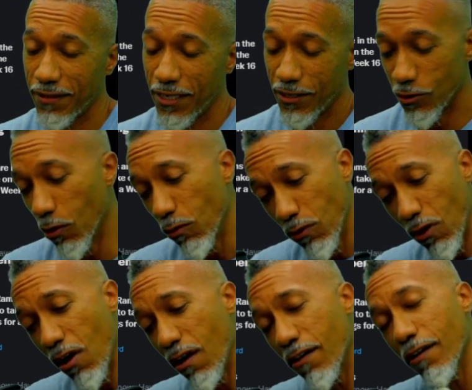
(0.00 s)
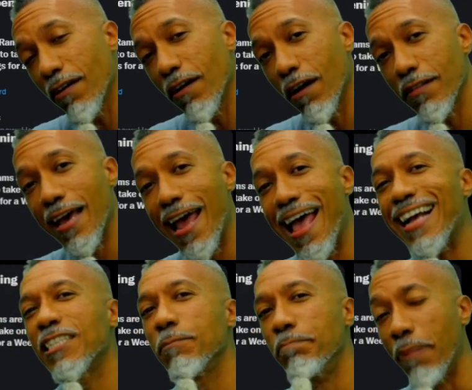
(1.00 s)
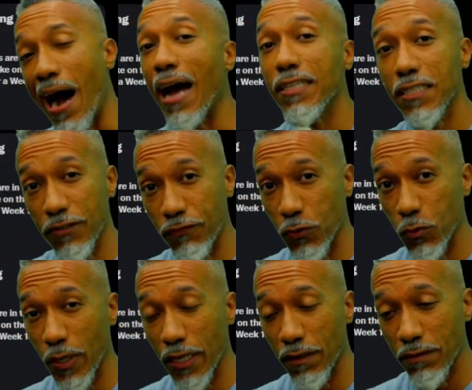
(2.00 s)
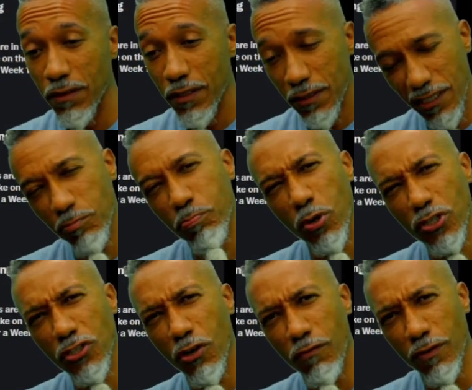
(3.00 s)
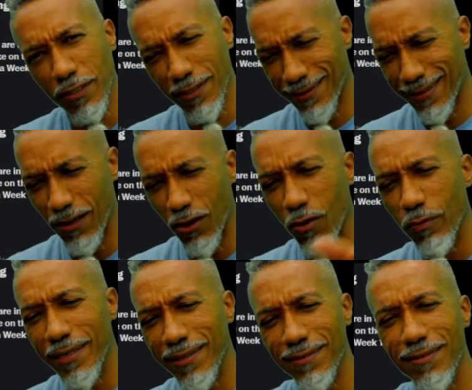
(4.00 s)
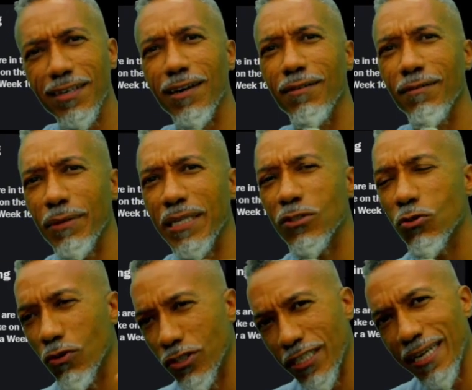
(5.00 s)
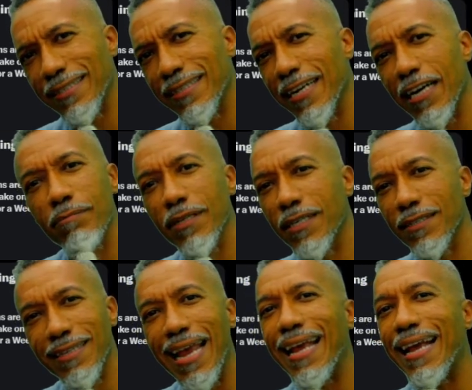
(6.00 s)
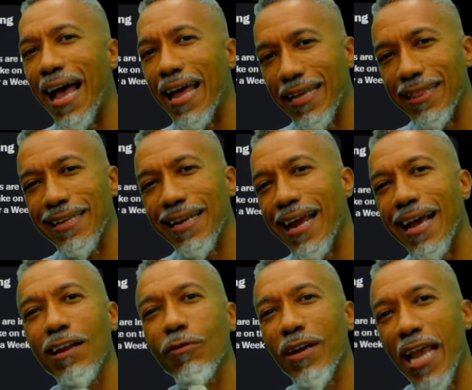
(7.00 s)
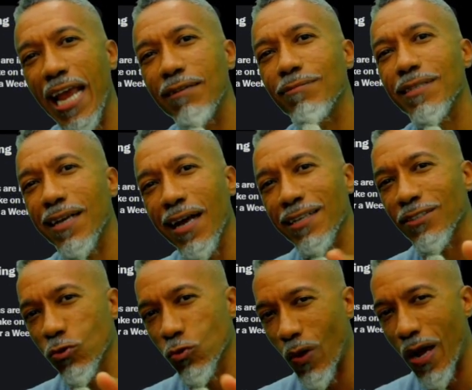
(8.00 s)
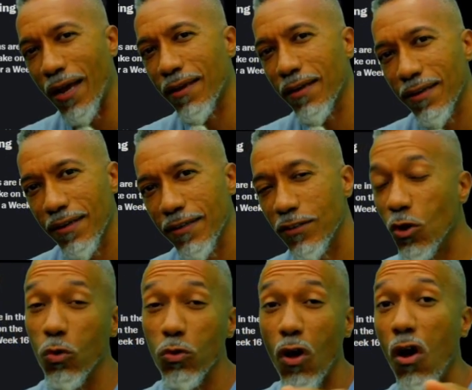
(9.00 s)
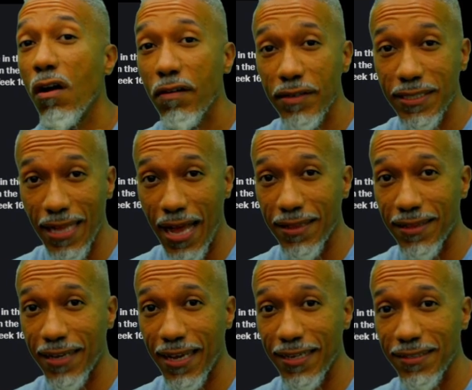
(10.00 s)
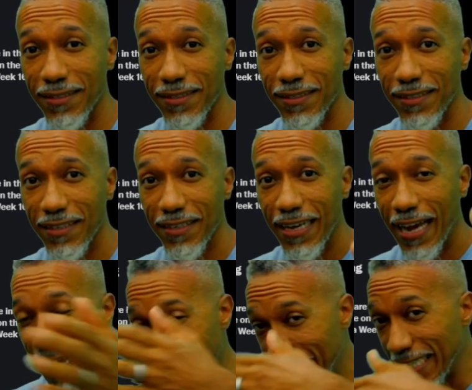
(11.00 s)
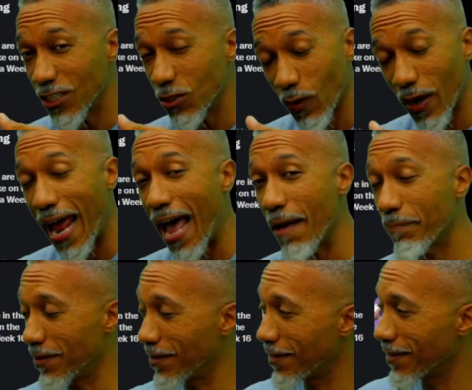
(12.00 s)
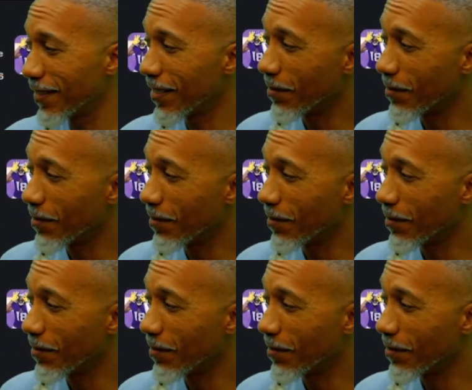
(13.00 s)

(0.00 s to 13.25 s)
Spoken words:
No longer are the ex-bots, if you will, just pushovers. It's like, oh, we could talk shite to them because they ain't got nothing. They ain't got no games, the console's whack. No longer is that the case. And this is what happens.